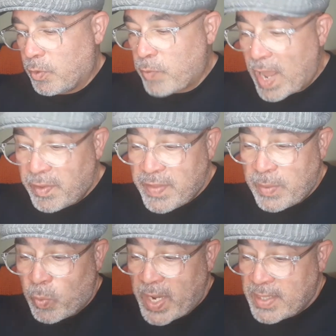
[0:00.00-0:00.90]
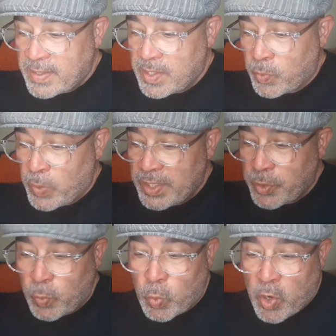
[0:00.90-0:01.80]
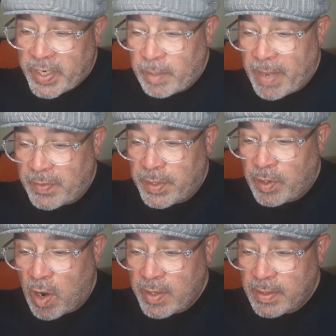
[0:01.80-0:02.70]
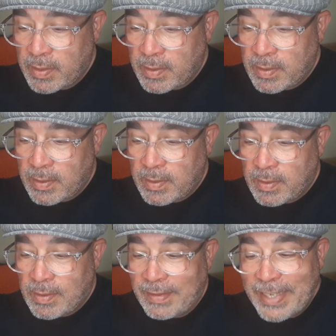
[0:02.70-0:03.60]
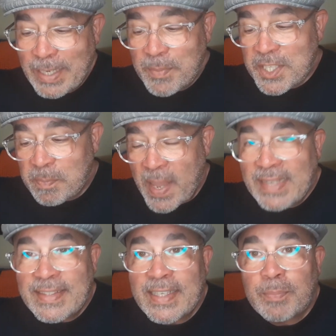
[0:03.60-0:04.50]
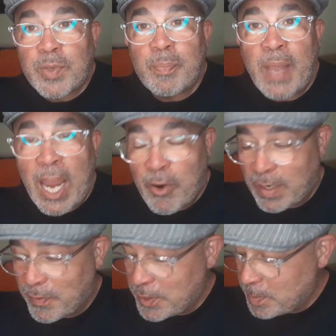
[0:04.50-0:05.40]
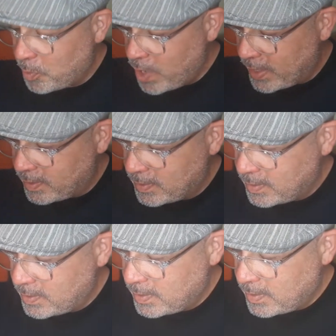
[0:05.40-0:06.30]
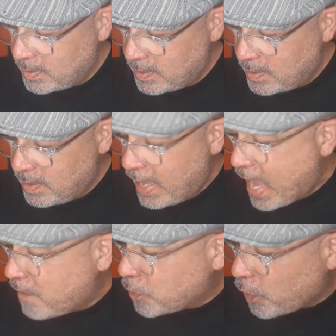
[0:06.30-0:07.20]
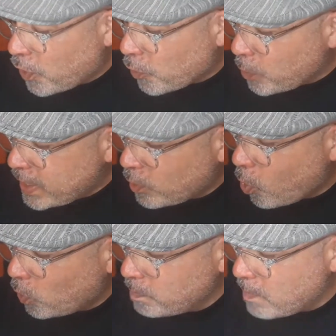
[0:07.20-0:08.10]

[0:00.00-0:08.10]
Rather than waste his winter worrying about the garden, Liam spent it preparing for spring. After three cold